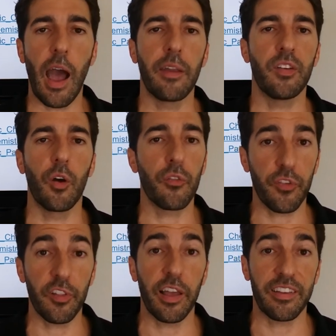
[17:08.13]
I don't
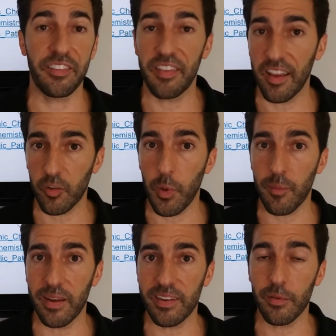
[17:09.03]
feel like
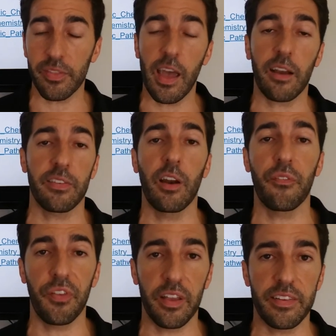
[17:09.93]
experimenting with that, because I
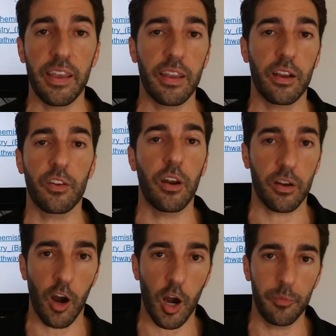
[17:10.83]
don't feel like taking a ton
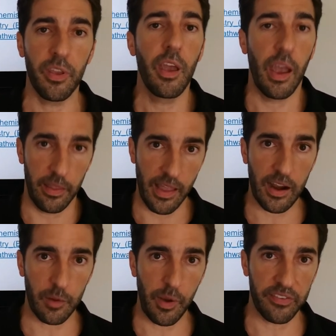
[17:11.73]
of carbs and
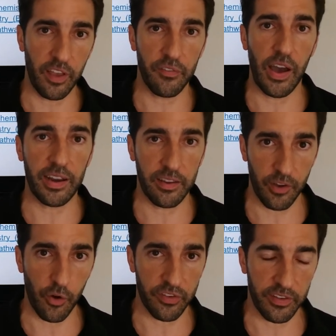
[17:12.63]
knocking myself out of
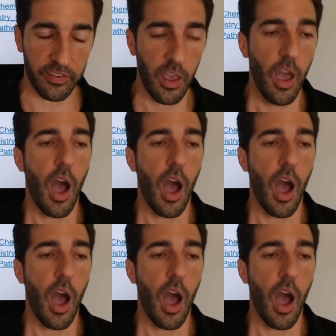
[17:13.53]
ketosis.